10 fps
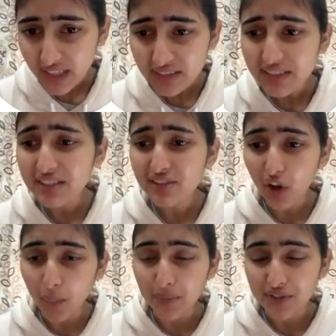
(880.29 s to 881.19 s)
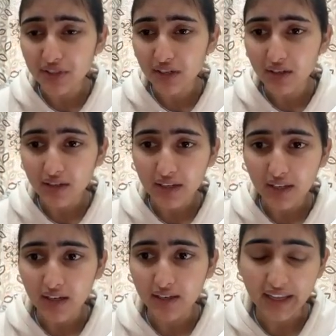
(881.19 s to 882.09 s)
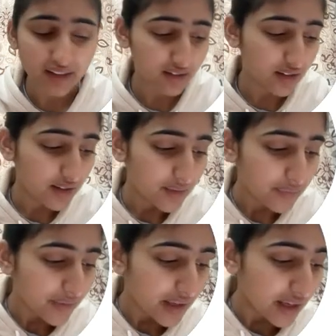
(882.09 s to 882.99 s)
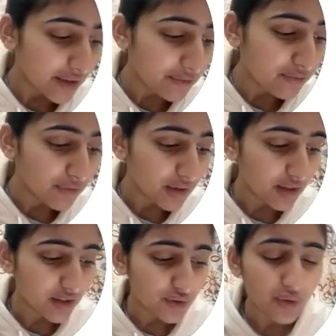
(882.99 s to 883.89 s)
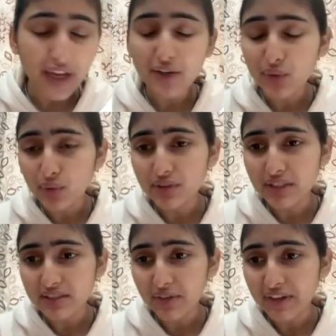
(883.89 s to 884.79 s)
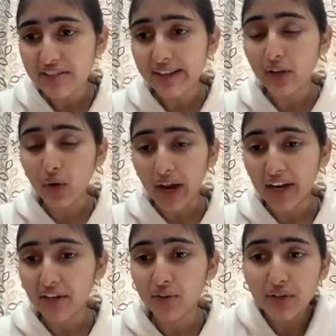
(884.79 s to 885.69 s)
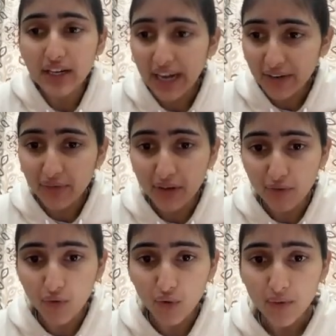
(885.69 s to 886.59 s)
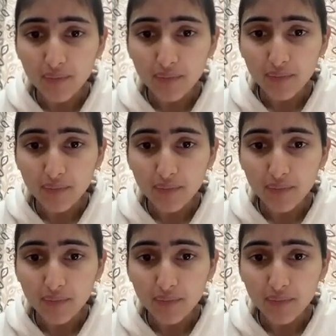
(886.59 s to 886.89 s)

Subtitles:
This is optional, like if you can use this if it's required in your client workflow.